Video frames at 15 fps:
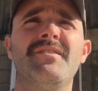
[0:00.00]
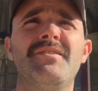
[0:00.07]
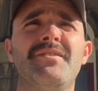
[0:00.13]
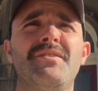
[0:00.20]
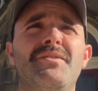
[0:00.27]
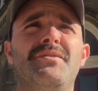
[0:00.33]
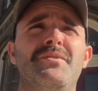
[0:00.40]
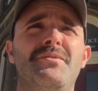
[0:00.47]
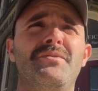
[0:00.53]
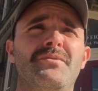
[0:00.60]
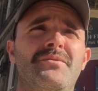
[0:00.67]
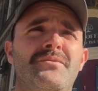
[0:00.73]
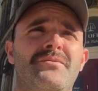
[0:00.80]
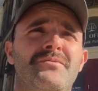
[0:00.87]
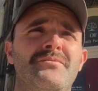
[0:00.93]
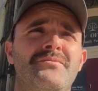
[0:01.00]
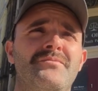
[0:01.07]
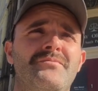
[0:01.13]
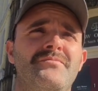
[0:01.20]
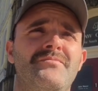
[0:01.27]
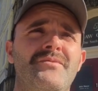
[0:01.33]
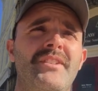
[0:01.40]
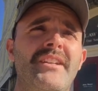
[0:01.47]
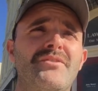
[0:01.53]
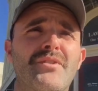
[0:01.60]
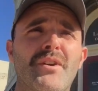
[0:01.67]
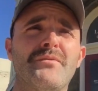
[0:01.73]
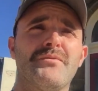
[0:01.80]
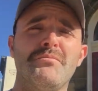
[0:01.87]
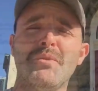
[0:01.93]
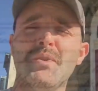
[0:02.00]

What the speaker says: to stand trial for